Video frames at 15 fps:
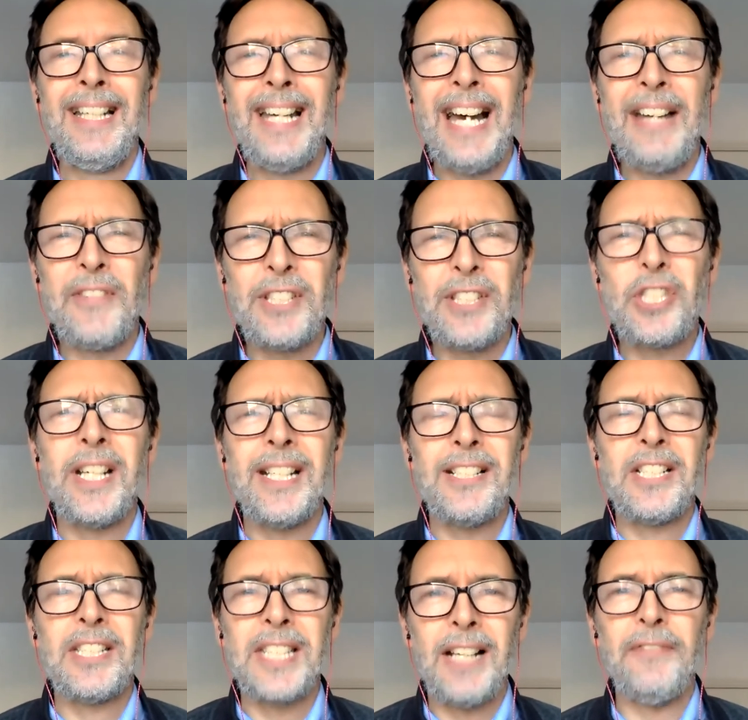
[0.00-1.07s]
and the church
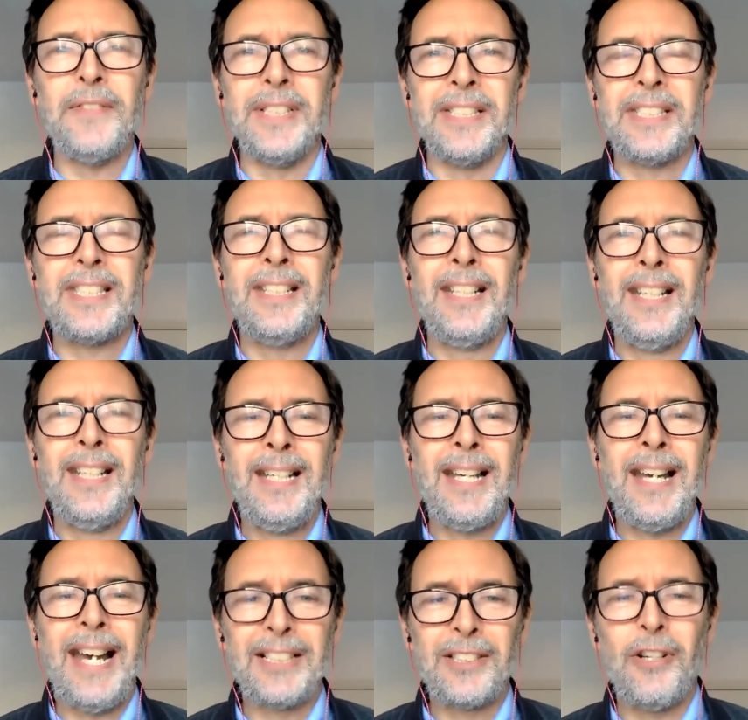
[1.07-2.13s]
suffers,
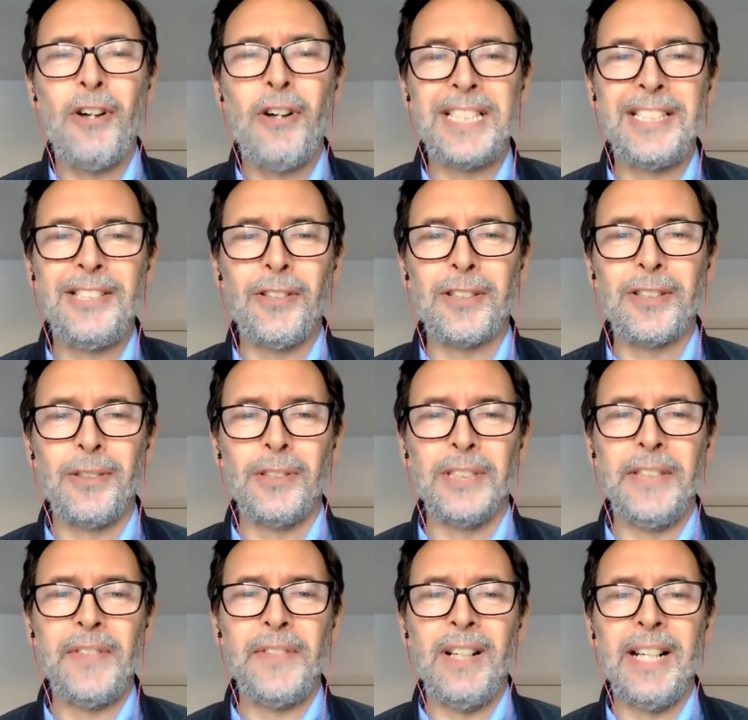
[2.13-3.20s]
and God is not
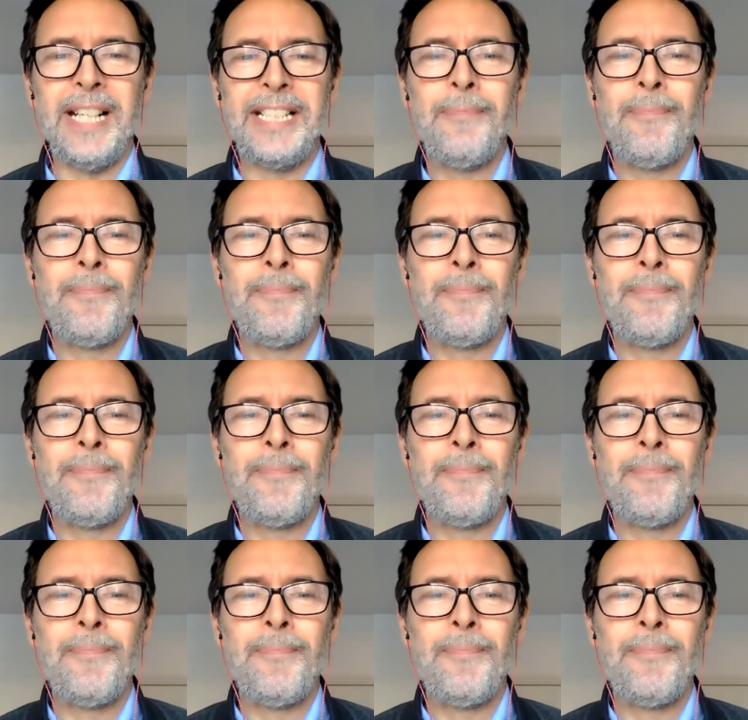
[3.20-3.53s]
glorified.